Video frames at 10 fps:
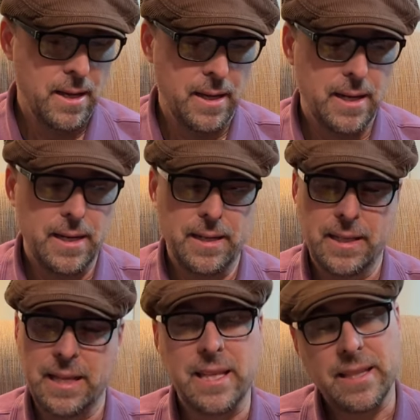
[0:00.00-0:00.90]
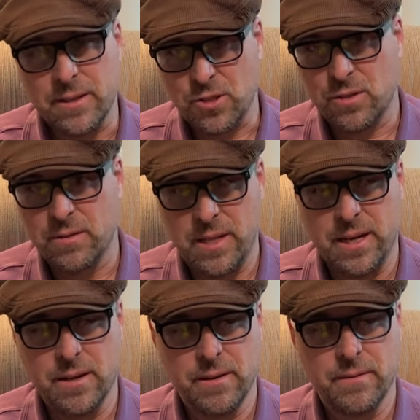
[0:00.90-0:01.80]
I think
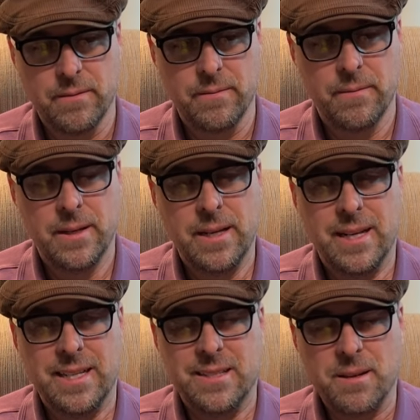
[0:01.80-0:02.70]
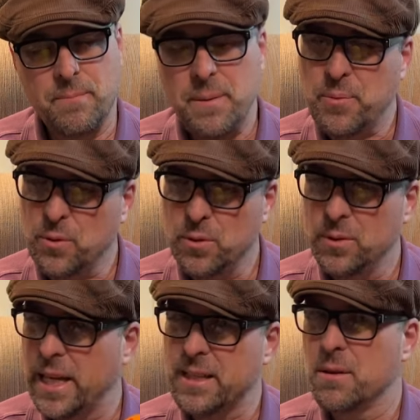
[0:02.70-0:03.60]
they're some people
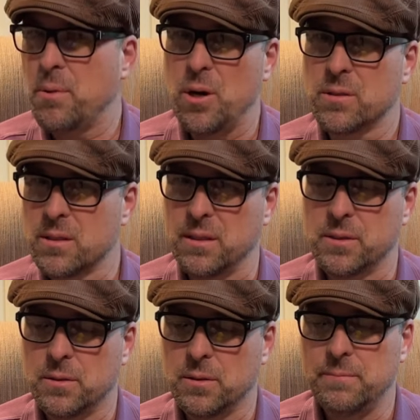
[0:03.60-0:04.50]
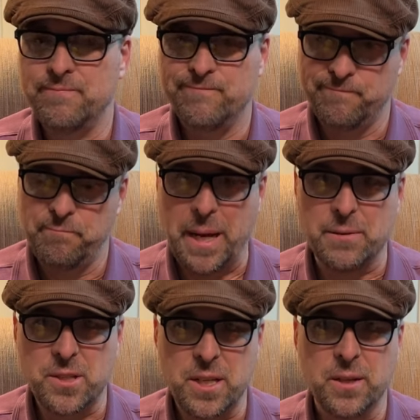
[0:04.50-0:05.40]
like their balls a little
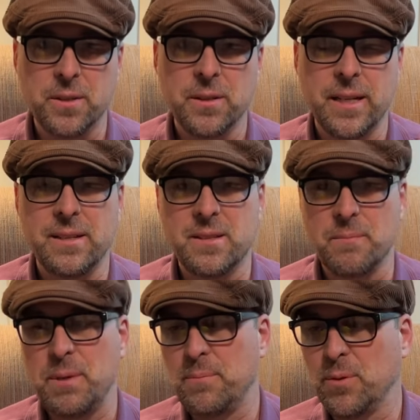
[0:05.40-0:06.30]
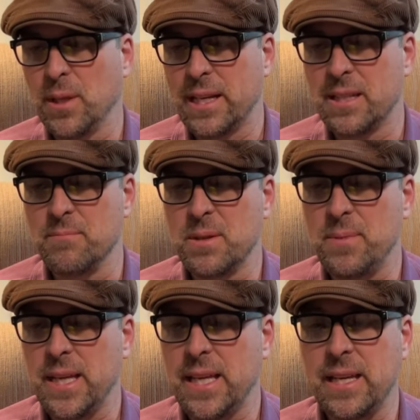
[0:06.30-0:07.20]
bouncier and some people like them to
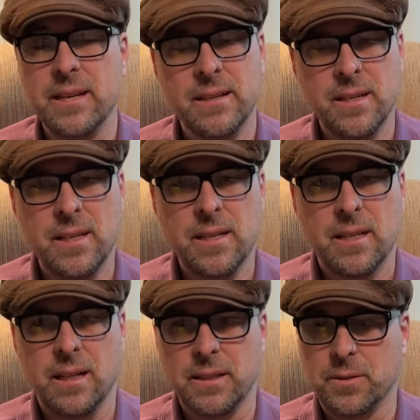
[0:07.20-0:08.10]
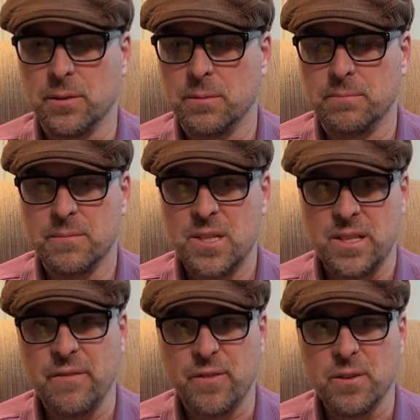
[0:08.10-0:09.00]
be a little
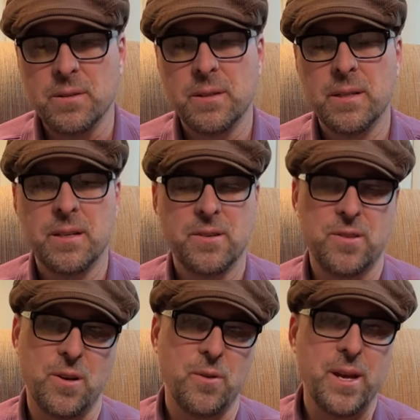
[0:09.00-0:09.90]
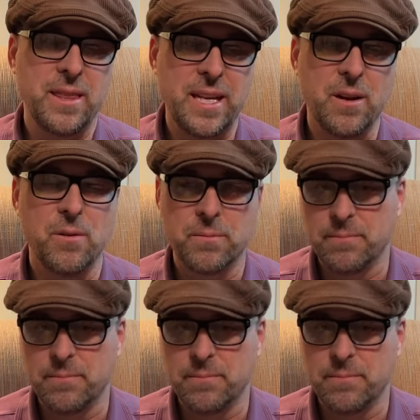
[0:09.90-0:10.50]
stiffer so that they don't